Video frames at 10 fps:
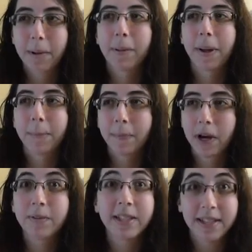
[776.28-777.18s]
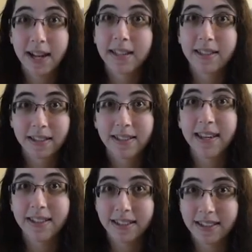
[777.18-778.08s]
Oh, okay. Copics, yes.
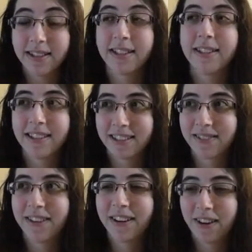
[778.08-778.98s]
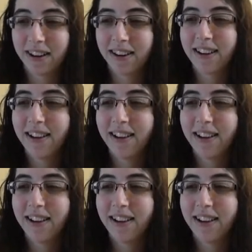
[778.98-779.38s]
Yes. Very hard.